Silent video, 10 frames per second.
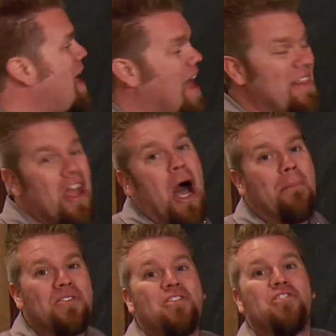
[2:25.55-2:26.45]
And the
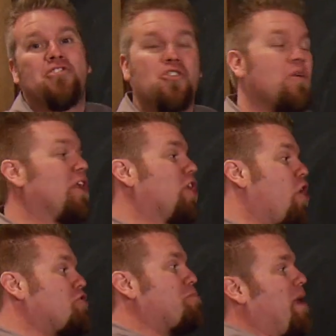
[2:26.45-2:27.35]
opposite is true in a
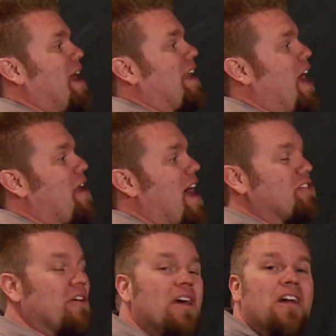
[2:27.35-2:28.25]
low spline count
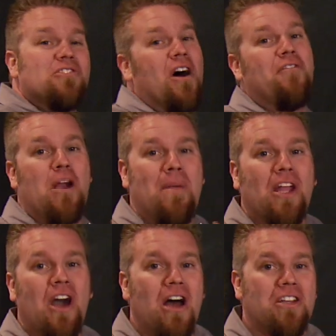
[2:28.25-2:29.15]
axle. It's not a very big
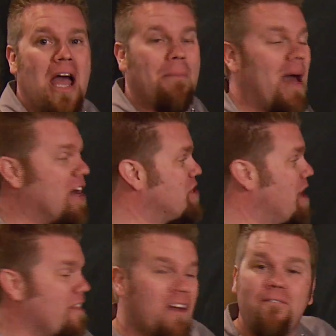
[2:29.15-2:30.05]
contact patch,
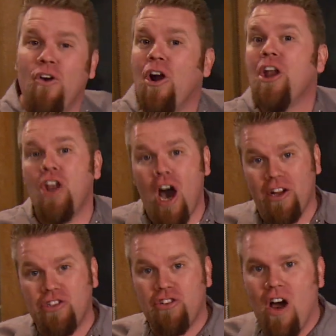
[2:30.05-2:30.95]
therefore not
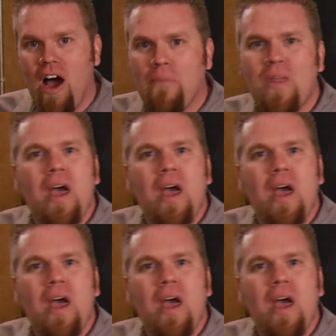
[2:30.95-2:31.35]
as strong.